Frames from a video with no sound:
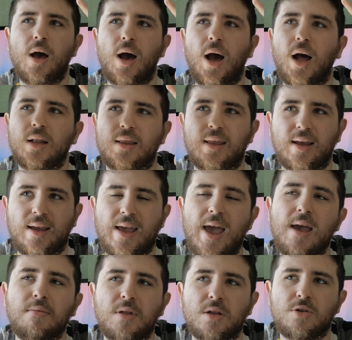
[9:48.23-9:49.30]
the
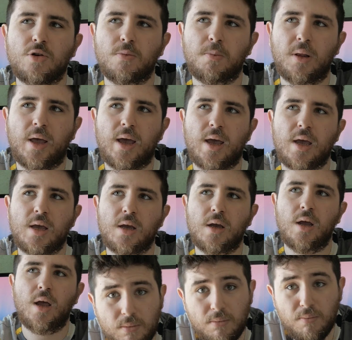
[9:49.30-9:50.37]
game that you're
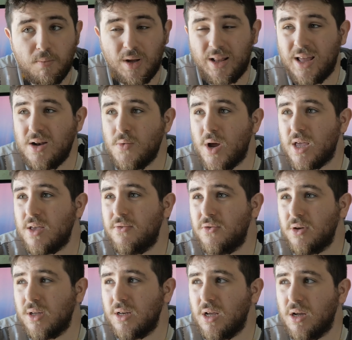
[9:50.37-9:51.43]
playing But anyway, if
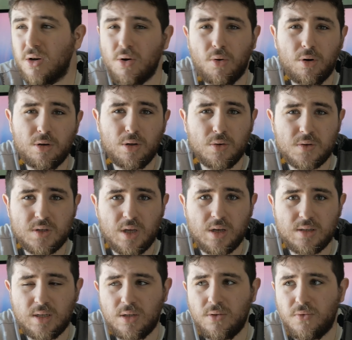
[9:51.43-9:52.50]
you can ignore those
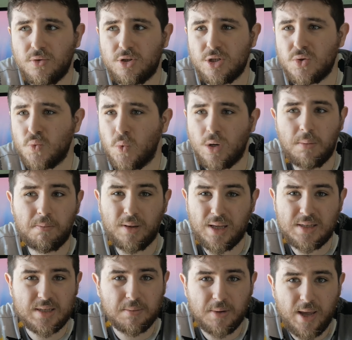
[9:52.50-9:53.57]
things and if you just want to
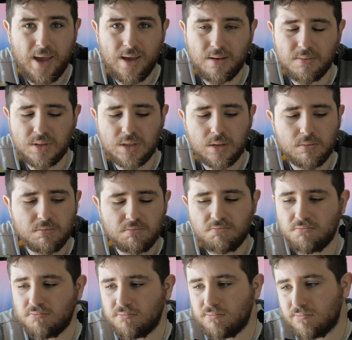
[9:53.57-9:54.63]
play some games,
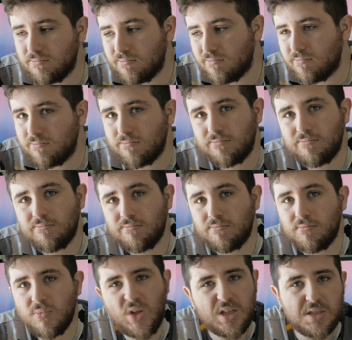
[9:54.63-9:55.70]

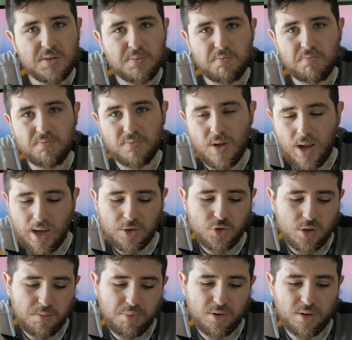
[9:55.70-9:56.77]
that's
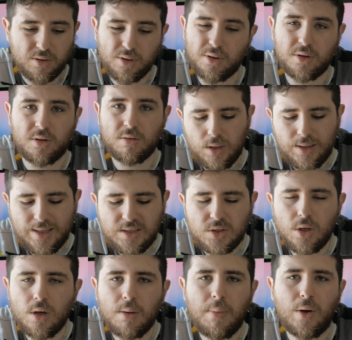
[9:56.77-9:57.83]
actually pretty good. Let's
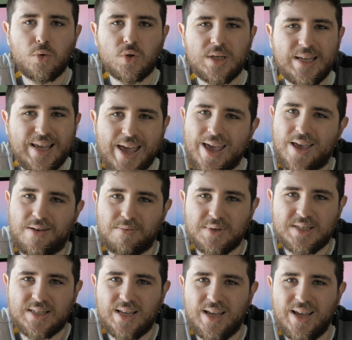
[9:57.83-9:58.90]
talk about
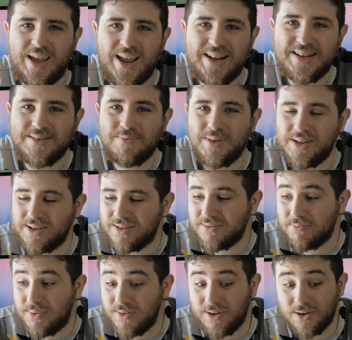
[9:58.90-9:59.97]
games. And
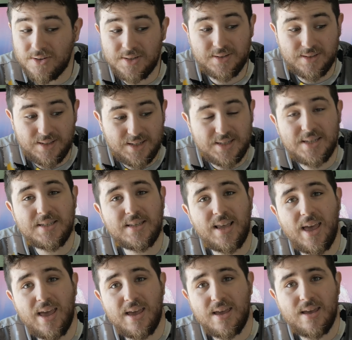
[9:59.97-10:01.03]
because this is
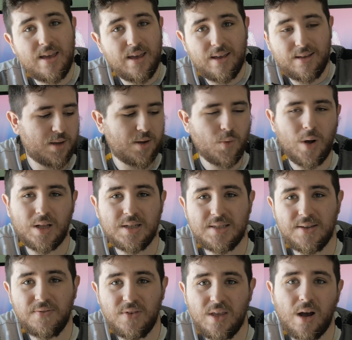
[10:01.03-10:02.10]
it's
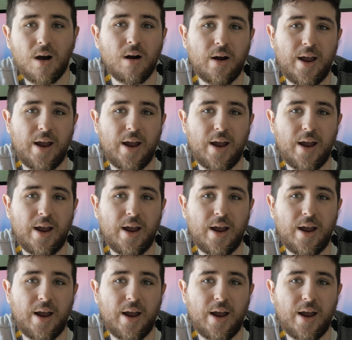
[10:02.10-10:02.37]
a VR